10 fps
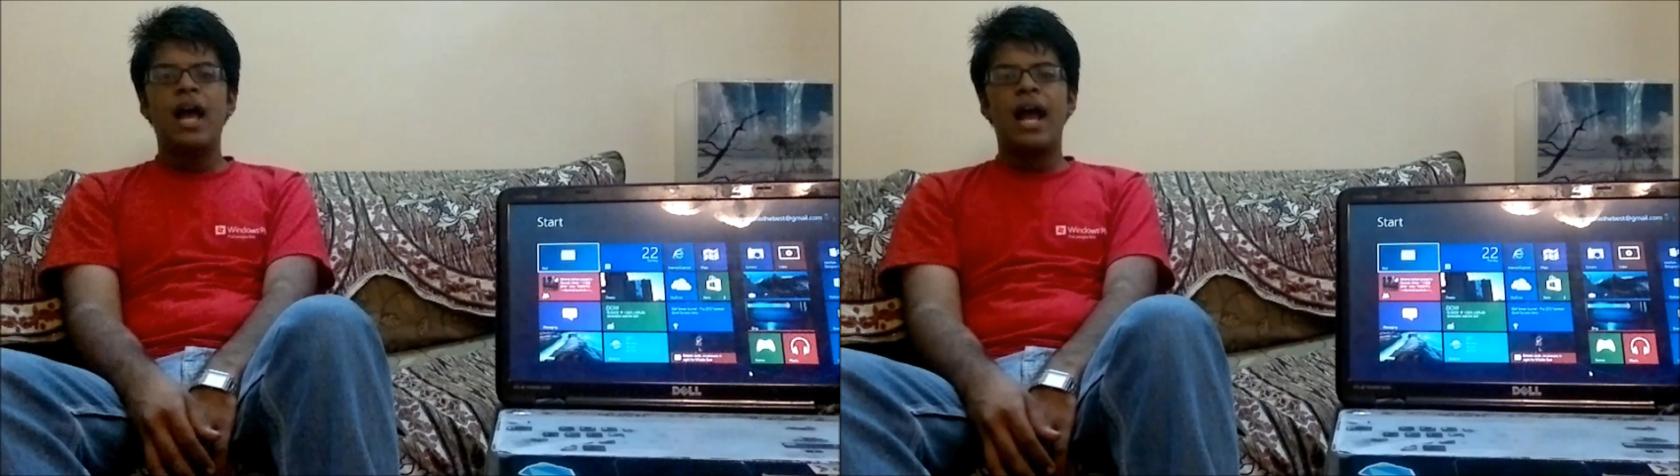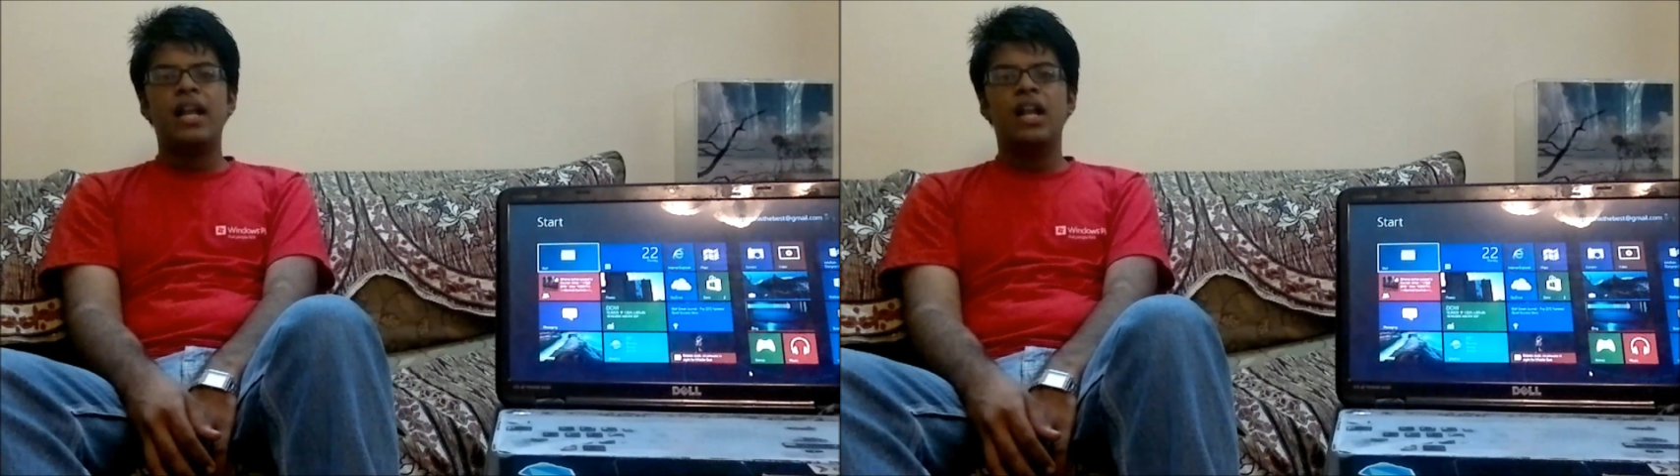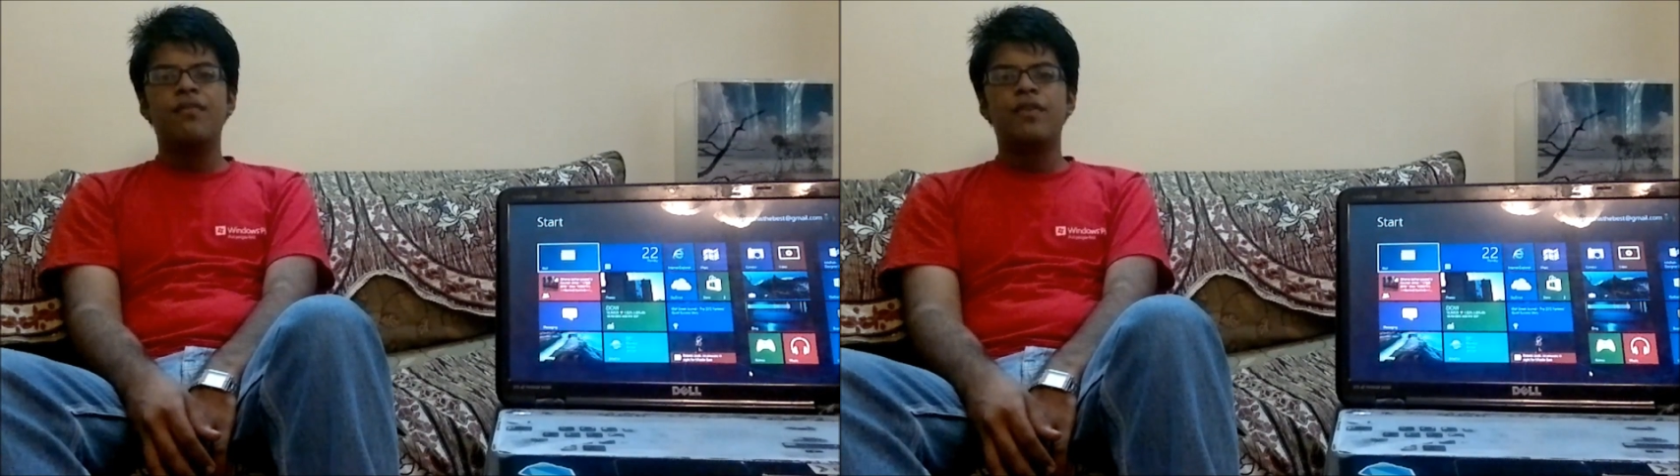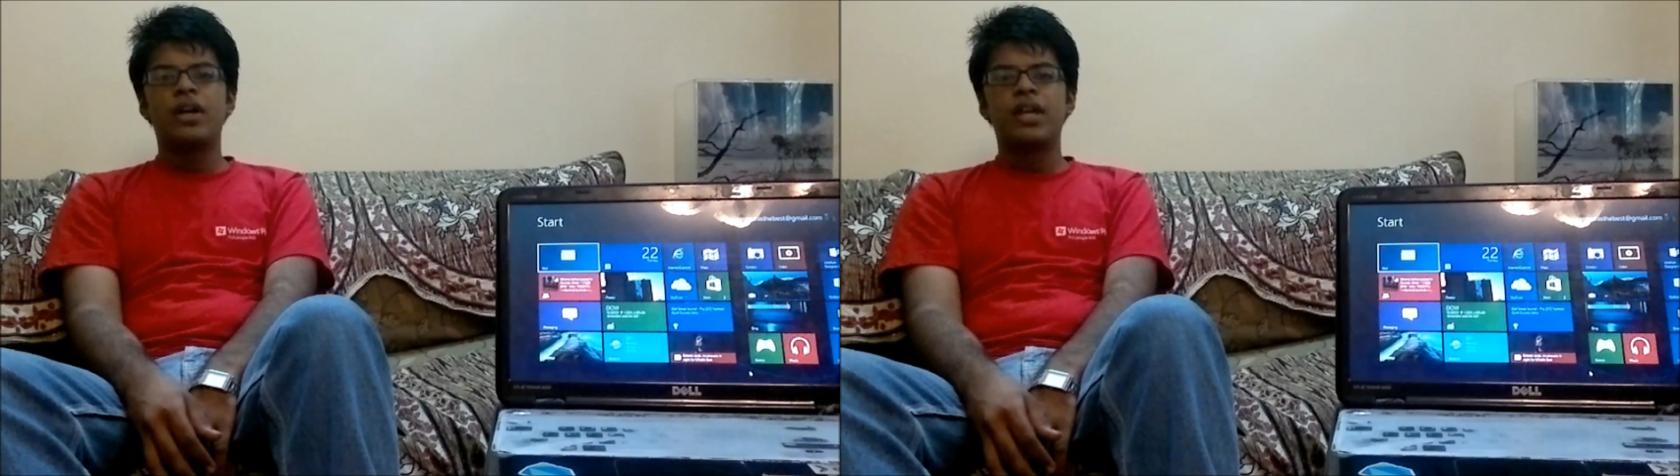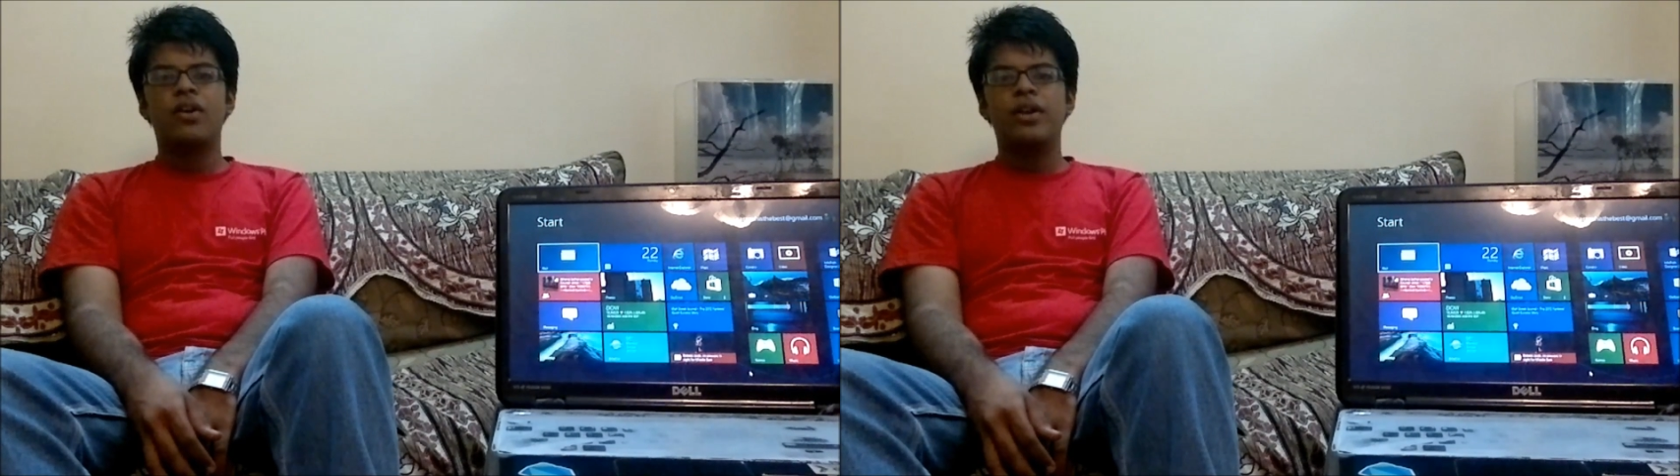and love
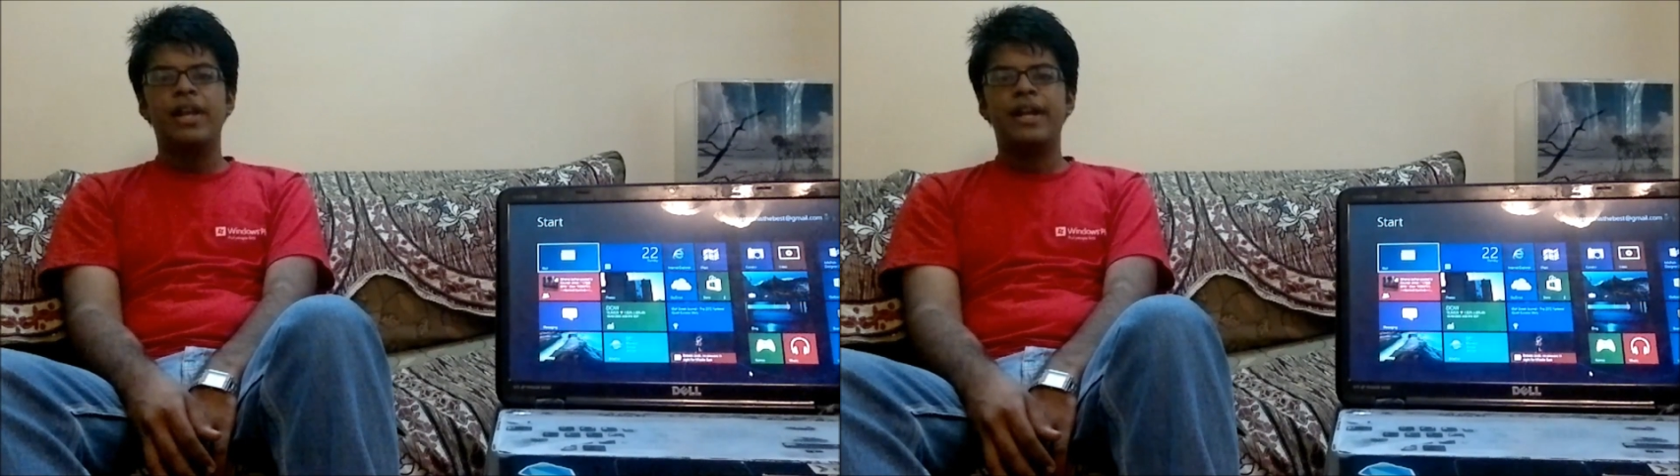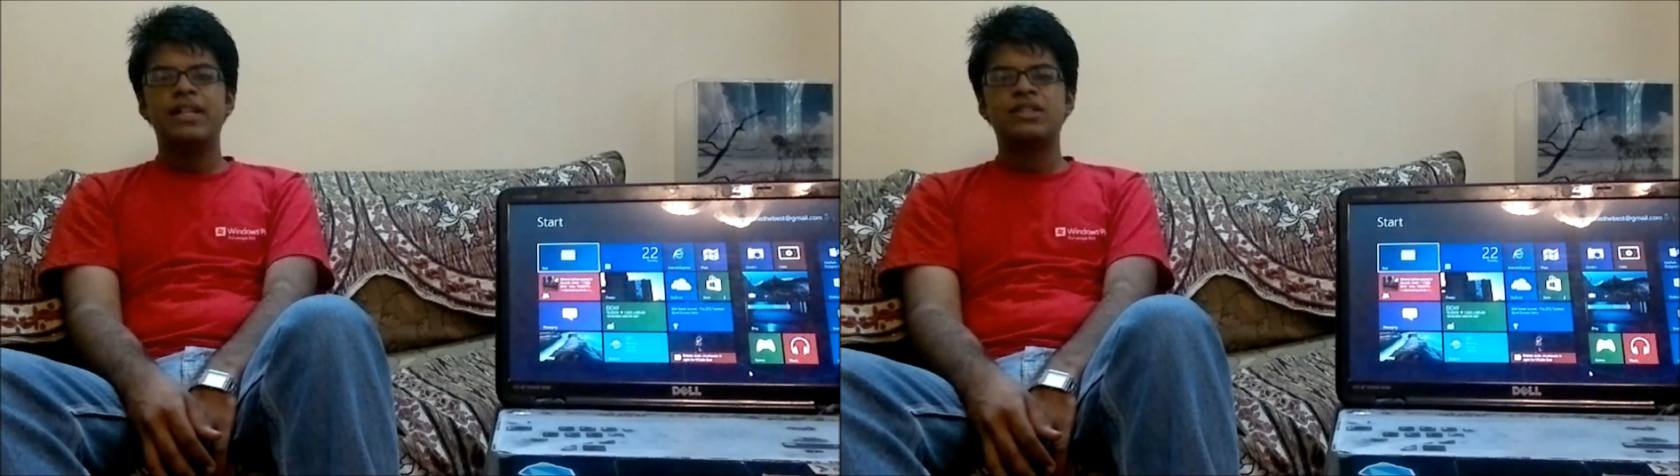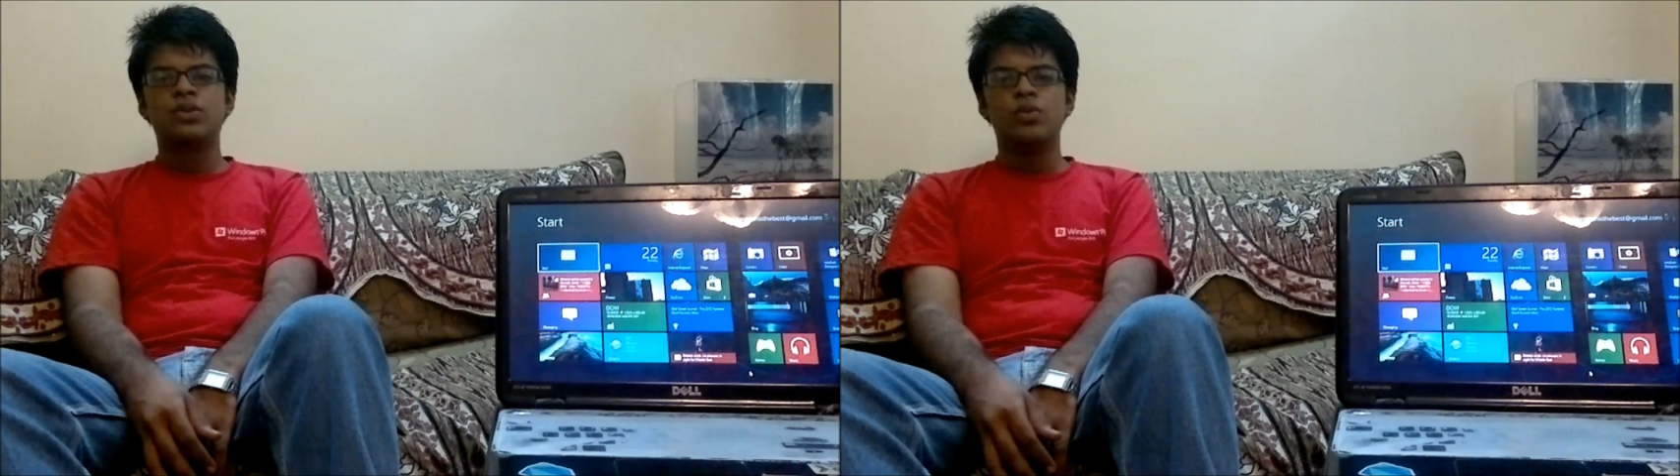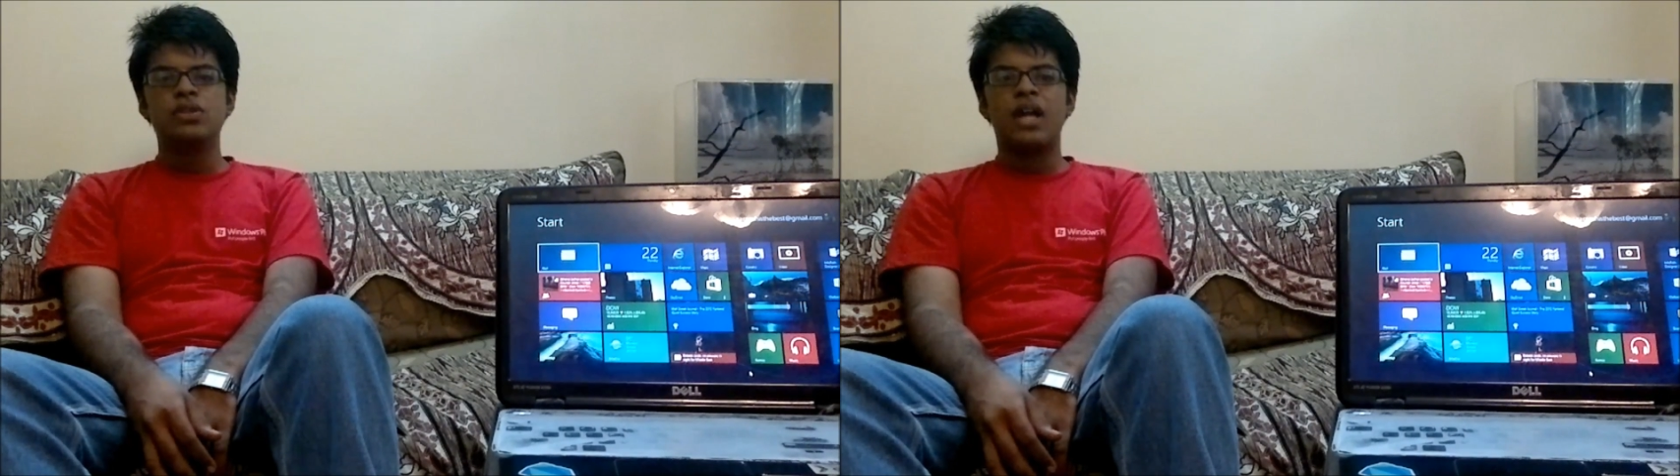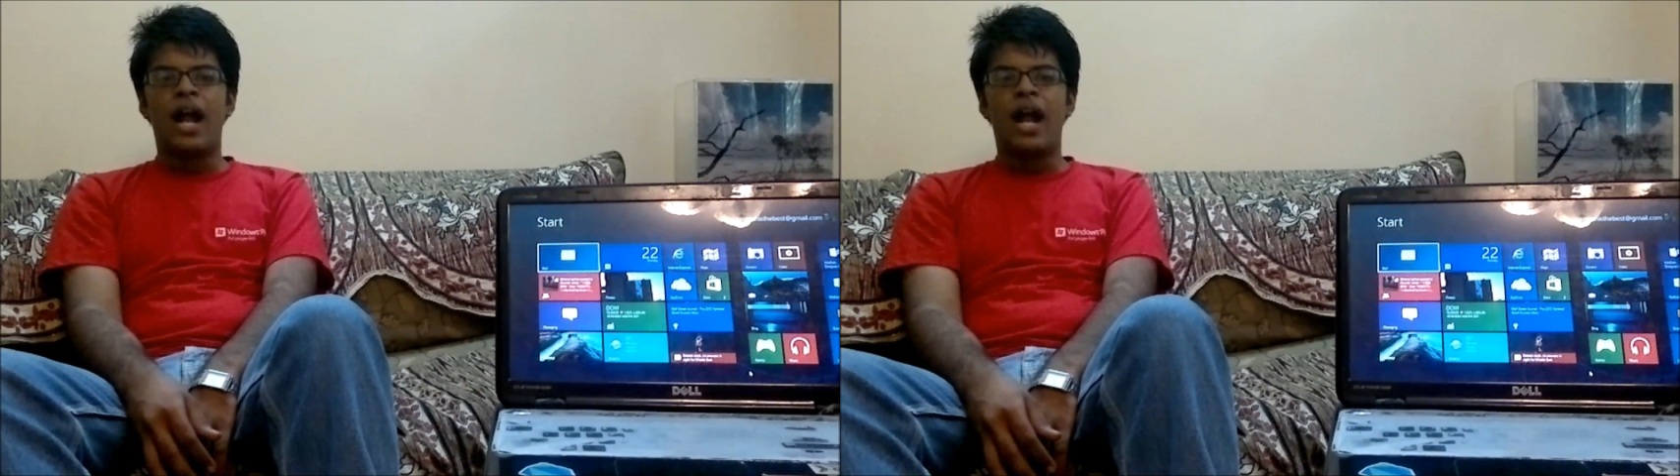working on latest tools